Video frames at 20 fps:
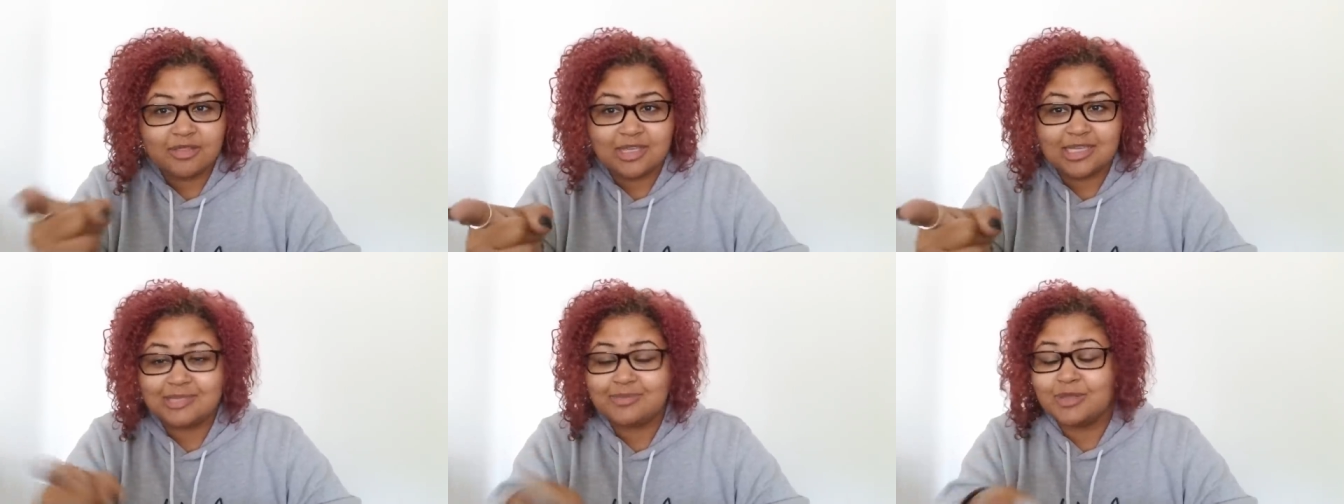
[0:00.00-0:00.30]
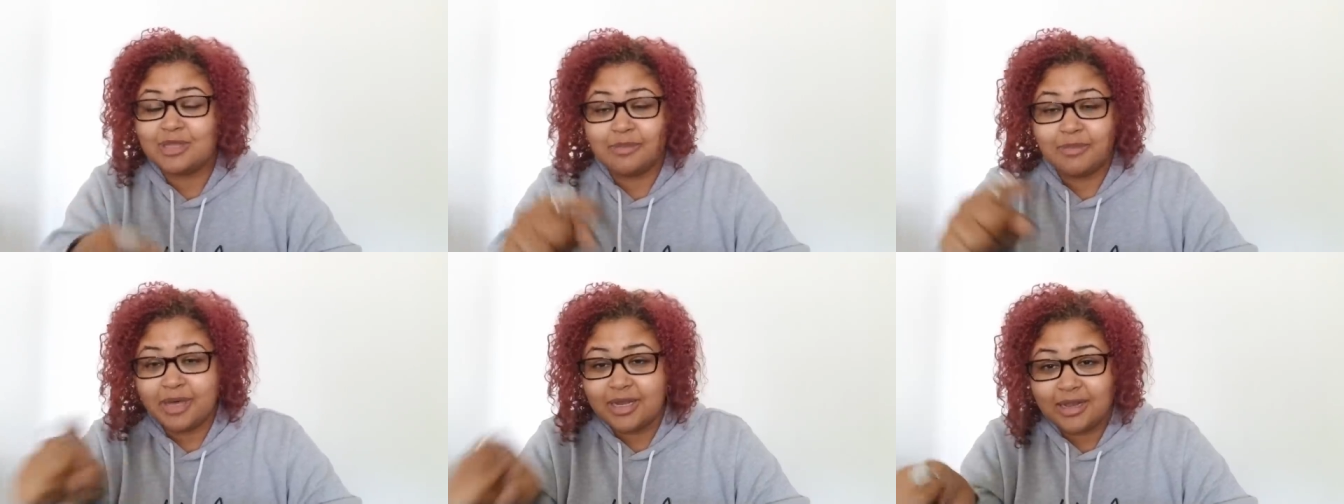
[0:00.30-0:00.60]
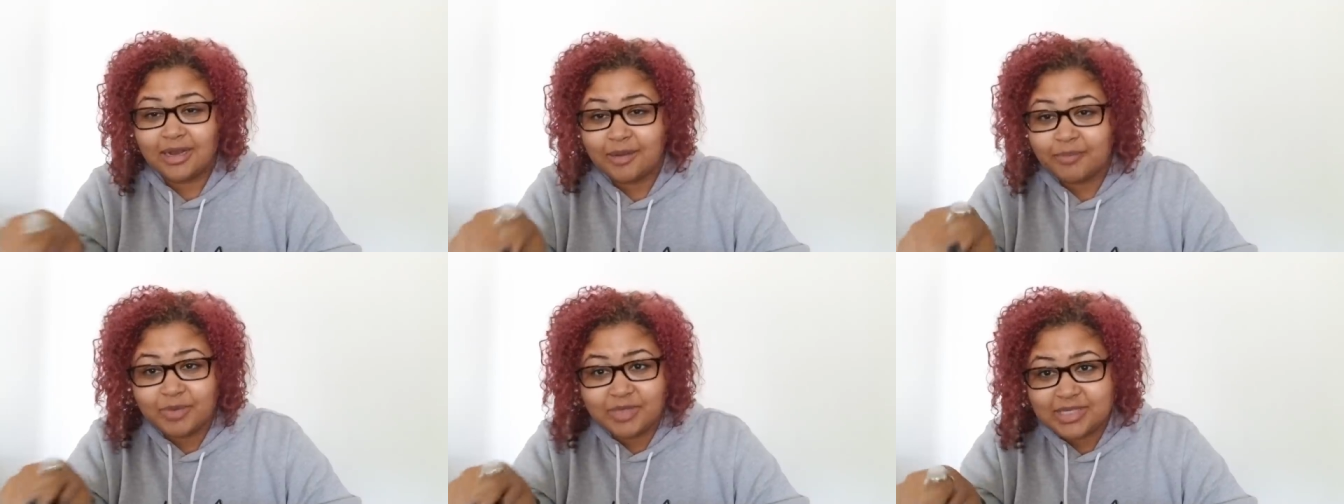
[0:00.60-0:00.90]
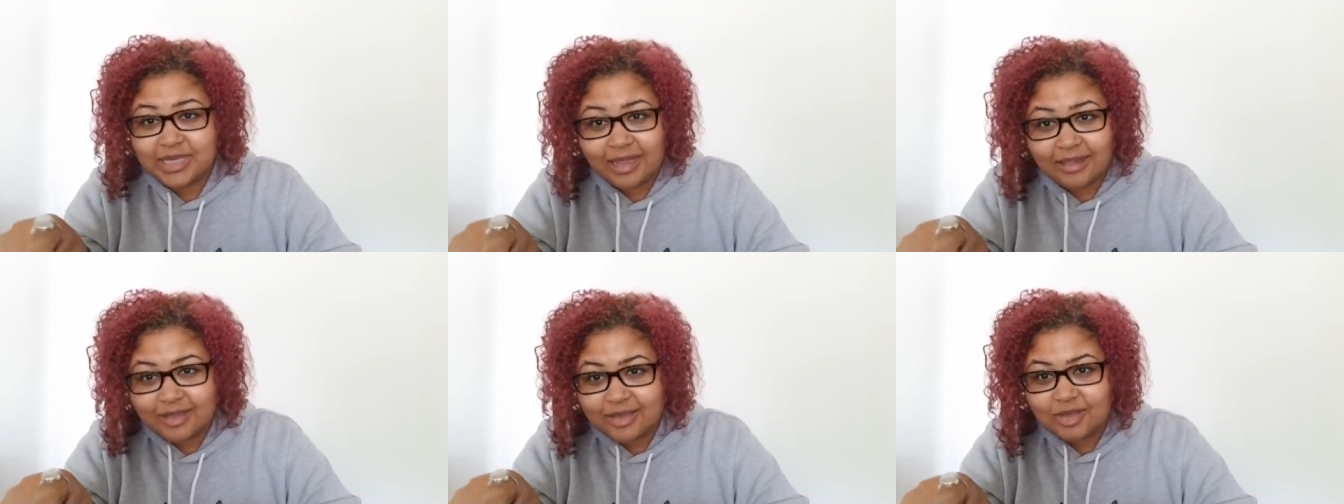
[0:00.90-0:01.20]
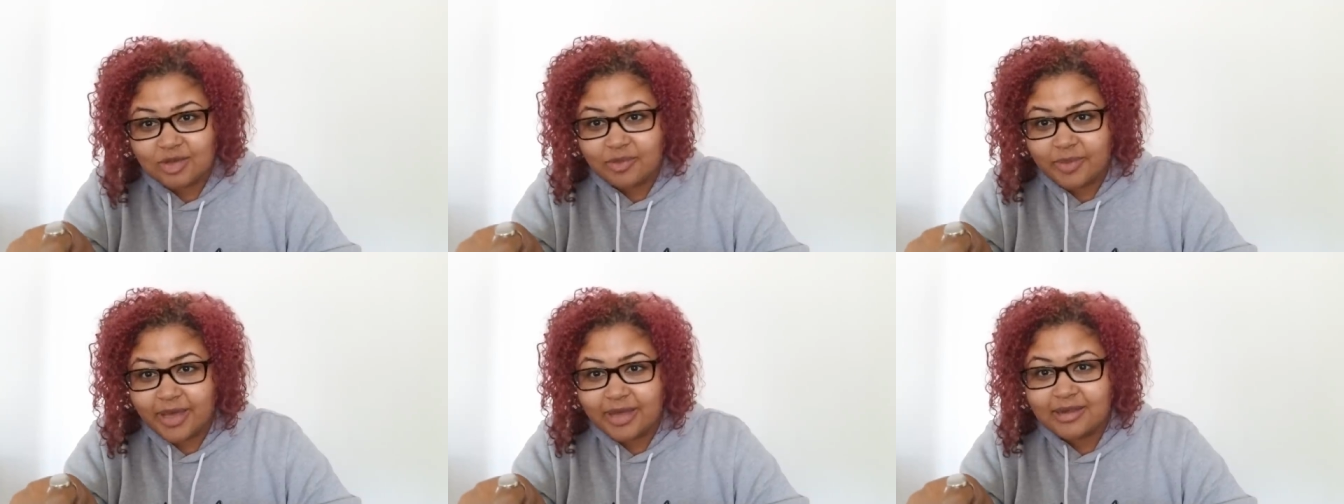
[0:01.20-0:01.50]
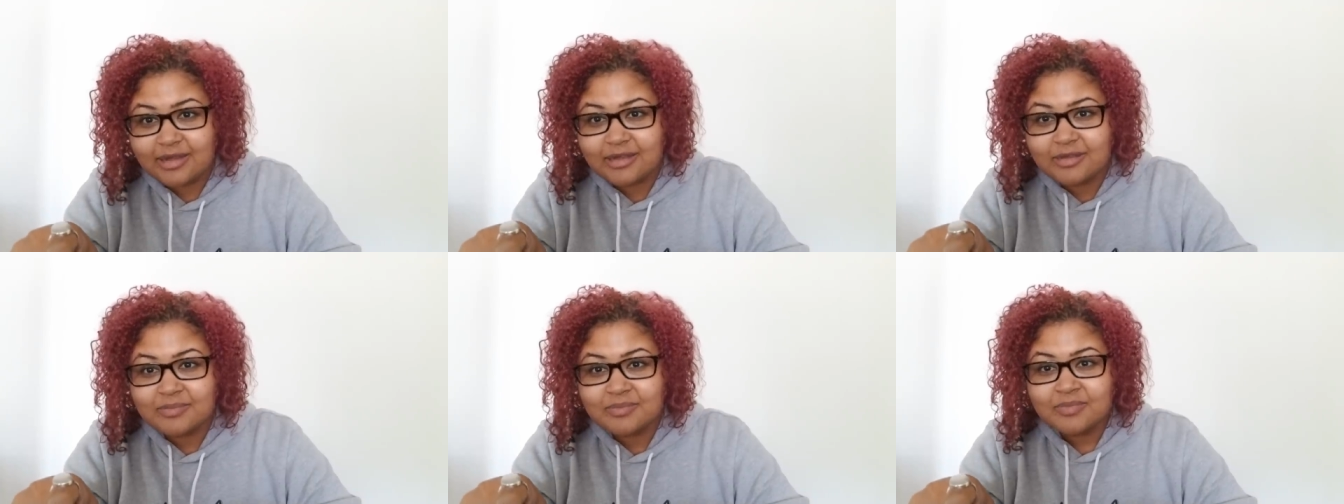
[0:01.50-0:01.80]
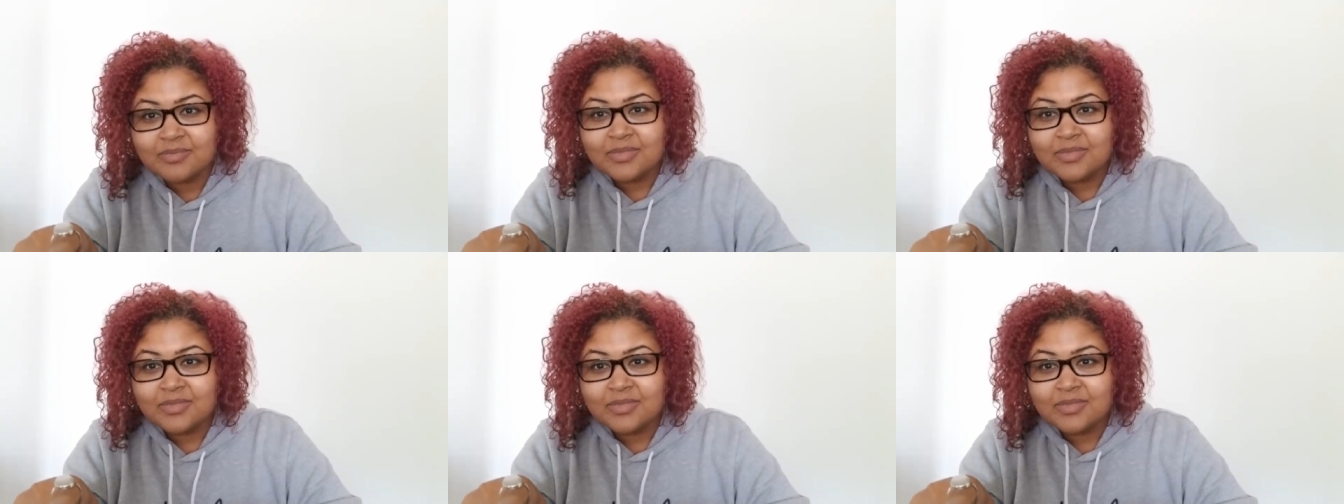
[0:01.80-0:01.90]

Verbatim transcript: this but they might not be telling you about it